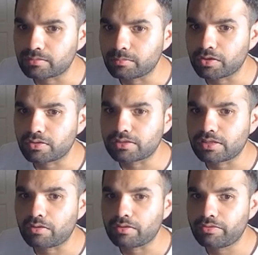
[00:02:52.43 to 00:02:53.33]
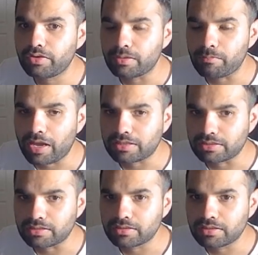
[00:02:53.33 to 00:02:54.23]
Because now if you
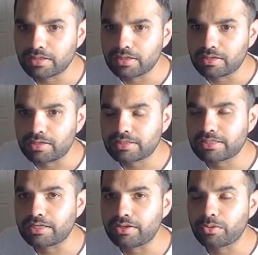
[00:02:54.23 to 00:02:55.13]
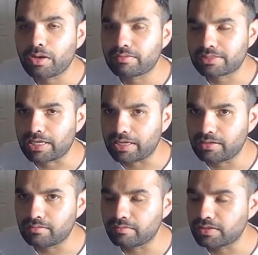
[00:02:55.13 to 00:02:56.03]
imagine Let's say you have a
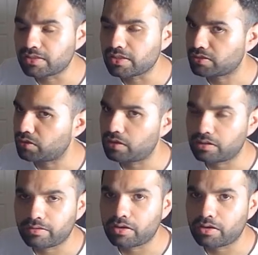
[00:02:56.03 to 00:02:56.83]
site which does not require